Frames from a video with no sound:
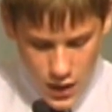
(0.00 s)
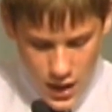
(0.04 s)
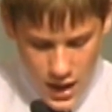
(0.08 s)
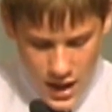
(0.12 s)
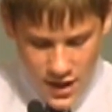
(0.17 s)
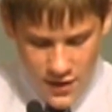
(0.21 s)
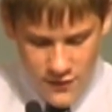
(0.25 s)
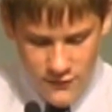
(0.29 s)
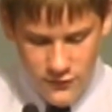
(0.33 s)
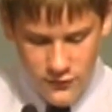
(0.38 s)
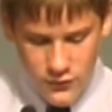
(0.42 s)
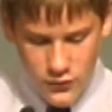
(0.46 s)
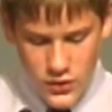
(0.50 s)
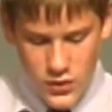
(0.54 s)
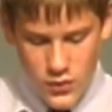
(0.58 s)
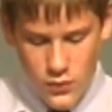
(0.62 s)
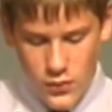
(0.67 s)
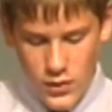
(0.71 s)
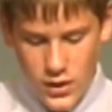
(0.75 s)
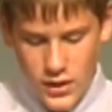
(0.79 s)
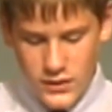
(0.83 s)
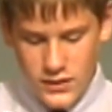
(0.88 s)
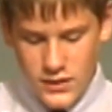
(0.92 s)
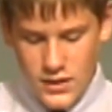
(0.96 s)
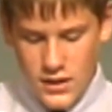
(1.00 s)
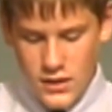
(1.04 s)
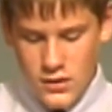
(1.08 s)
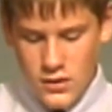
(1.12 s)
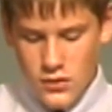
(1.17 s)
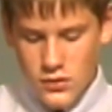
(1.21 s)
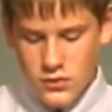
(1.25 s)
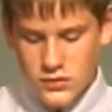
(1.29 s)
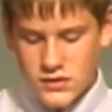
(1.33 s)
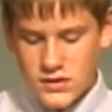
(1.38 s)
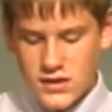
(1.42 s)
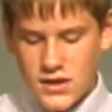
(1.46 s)
everyone that
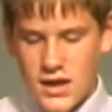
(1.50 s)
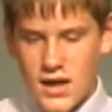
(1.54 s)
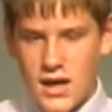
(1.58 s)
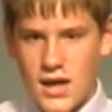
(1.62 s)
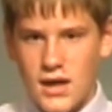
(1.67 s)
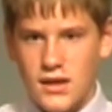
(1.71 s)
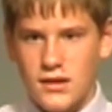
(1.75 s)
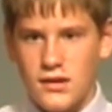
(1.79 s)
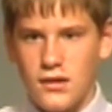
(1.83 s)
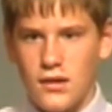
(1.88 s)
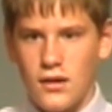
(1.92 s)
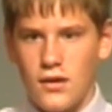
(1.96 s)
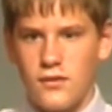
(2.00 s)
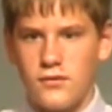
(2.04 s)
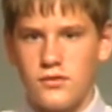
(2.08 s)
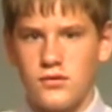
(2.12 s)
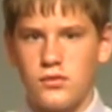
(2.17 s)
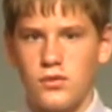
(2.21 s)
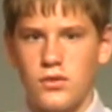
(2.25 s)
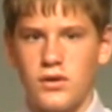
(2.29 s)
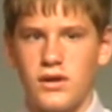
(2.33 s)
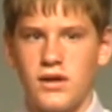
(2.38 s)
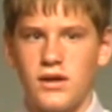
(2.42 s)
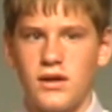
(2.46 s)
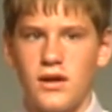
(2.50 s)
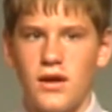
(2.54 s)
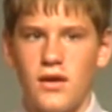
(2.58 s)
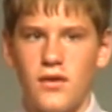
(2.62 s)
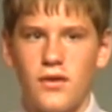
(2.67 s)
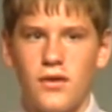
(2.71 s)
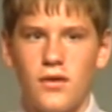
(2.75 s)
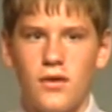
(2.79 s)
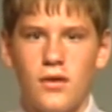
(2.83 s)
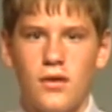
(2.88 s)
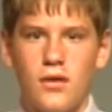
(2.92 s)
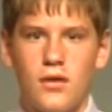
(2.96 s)
knows God loves one
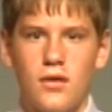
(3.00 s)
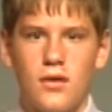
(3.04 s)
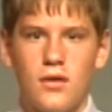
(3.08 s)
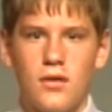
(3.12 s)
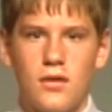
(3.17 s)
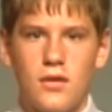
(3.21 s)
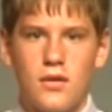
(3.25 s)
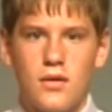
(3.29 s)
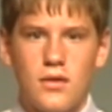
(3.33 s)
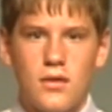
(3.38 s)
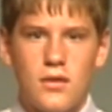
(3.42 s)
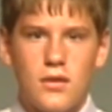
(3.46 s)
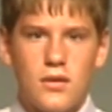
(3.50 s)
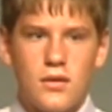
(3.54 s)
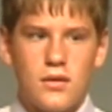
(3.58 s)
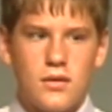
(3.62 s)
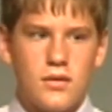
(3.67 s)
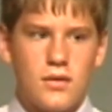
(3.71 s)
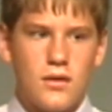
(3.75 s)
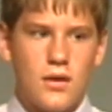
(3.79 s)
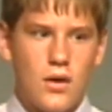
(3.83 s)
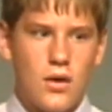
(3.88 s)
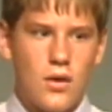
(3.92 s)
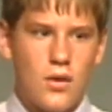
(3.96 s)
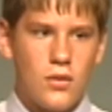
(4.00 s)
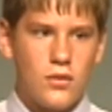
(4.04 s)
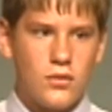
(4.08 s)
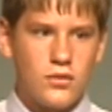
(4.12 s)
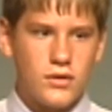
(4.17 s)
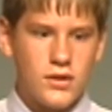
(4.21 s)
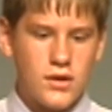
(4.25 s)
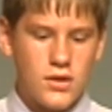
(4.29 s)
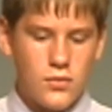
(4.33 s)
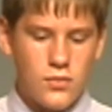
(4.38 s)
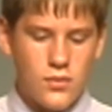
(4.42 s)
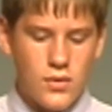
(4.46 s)
another. The
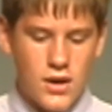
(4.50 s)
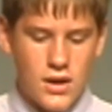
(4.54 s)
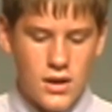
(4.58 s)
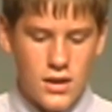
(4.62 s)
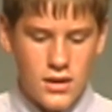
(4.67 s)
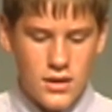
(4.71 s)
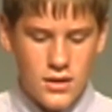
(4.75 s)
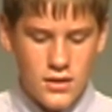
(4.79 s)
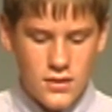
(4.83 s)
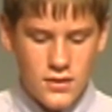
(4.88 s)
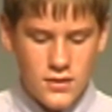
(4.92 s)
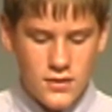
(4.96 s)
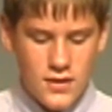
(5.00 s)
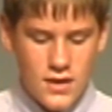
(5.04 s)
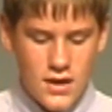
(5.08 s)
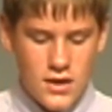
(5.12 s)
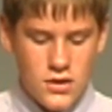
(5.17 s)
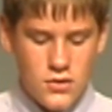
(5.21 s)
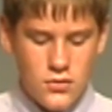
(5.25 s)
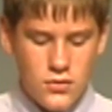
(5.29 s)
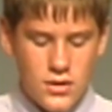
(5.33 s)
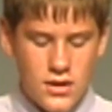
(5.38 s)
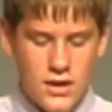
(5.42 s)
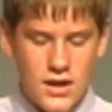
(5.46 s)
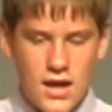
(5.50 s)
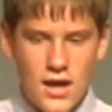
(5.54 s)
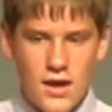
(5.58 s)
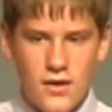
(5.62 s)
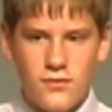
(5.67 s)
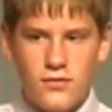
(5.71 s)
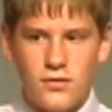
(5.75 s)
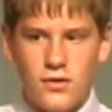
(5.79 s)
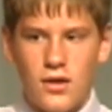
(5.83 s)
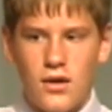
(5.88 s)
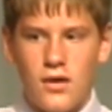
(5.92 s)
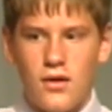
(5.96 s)
only way that you can
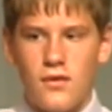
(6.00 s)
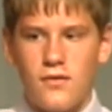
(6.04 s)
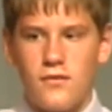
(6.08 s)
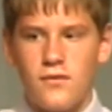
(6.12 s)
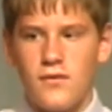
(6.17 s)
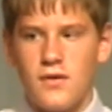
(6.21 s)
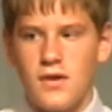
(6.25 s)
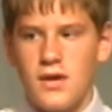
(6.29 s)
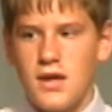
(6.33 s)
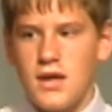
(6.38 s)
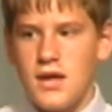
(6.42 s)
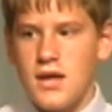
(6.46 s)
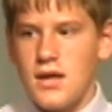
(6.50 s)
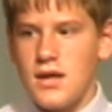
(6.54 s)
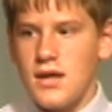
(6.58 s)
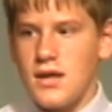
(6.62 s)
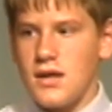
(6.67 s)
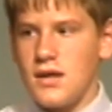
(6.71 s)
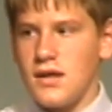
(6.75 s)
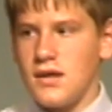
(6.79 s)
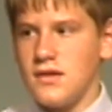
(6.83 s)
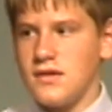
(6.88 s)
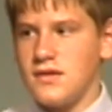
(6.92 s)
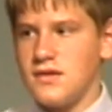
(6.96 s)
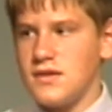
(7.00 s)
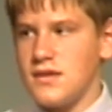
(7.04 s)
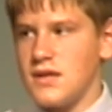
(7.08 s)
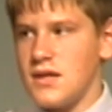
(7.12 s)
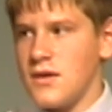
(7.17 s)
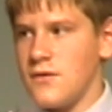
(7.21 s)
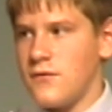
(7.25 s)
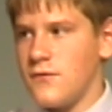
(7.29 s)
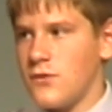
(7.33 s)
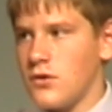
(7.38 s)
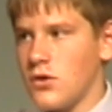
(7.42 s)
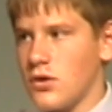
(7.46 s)
have love is
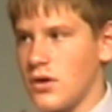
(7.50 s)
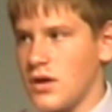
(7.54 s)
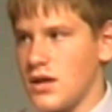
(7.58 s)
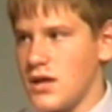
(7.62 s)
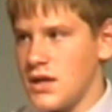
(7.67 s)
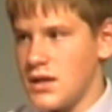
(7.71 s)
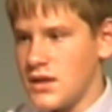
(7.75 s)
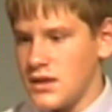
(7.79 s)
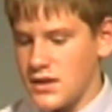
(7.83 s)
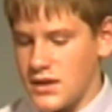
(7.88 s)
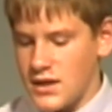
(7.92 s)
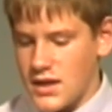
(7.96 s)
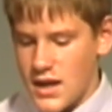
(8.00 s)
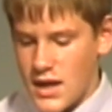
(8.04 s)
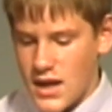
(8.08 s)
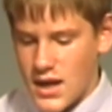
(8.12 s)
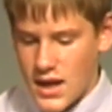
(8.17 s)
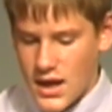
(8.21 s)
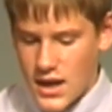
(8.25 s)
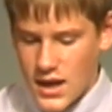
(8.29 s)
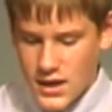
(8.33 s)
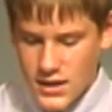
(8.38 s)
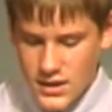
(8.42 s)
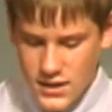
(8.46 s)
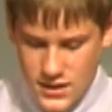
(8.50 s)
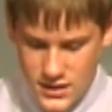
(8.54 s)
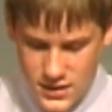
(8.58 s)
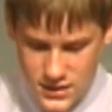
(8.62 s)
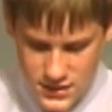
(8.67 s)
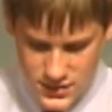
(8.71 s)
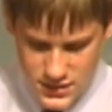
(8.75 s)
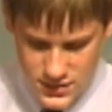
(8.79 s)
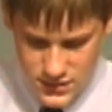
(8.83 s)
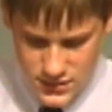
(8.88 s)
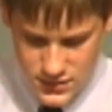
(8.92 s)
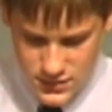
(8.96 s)
if you're in God.
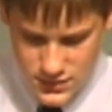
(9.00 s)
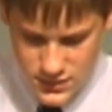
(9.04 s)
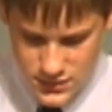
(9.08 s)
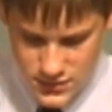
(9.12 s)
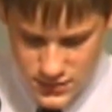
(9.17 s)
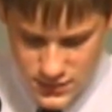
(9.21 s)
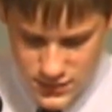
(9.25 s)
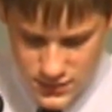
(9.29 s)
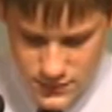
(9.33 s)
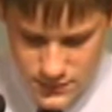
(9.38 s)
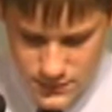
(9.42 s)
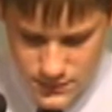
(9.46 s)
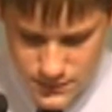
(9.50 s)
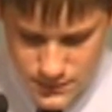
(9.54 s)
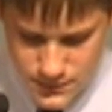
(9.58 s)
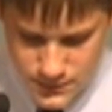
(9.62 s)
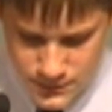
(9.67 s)
Amen.